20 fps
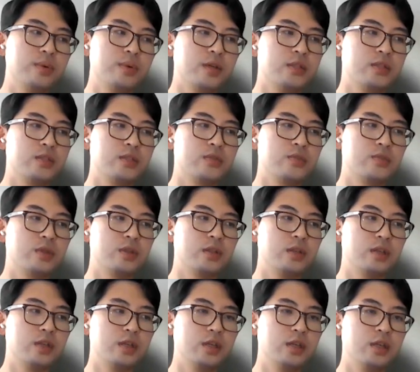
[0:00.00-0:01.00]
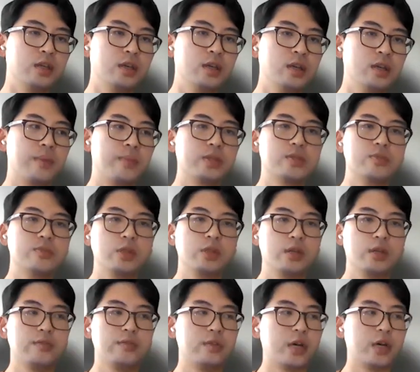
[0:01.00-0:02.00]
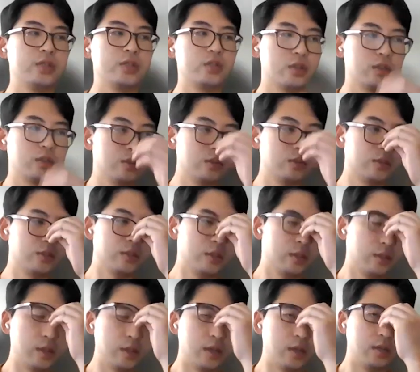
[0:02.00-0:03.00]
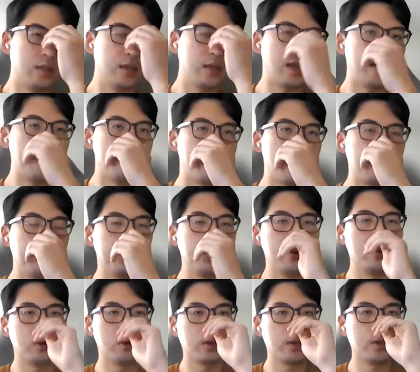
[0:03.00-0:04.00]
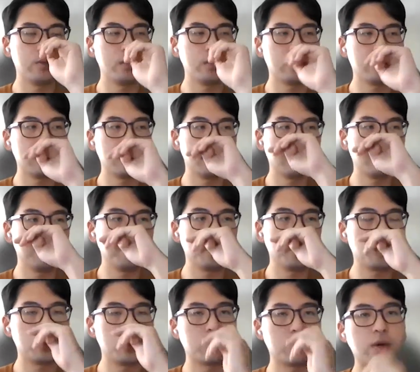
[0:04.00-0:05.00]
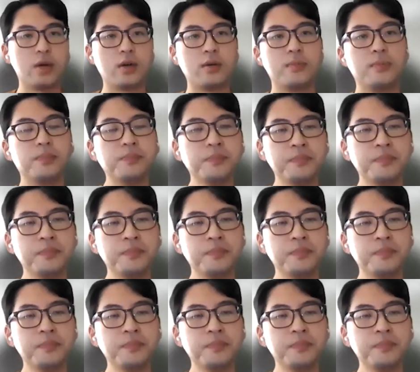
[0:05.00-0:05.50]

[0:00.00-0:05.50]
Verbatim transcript: but really I met some really good advisors that that I might be working with in the future as well.